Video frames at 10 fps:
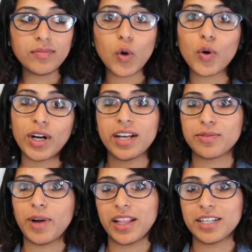or as
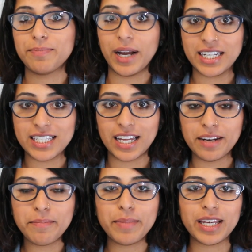well as
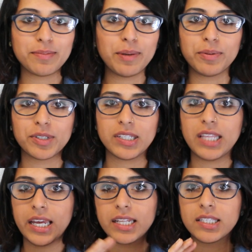Pakistan, because people just
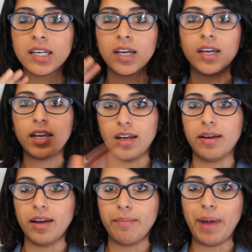think it's
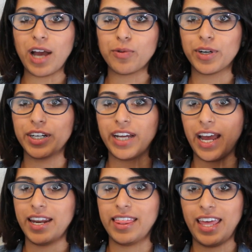a backward
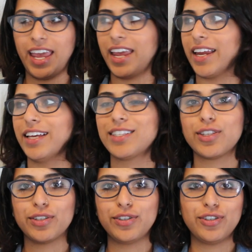kind of thing and it
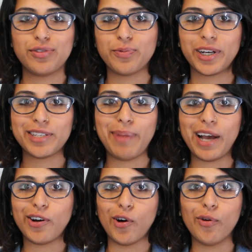just works
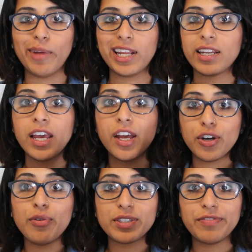back home. And
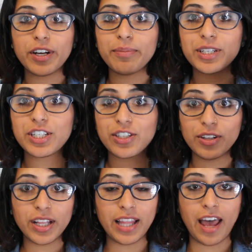no, it's very much
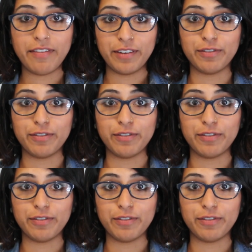still alive and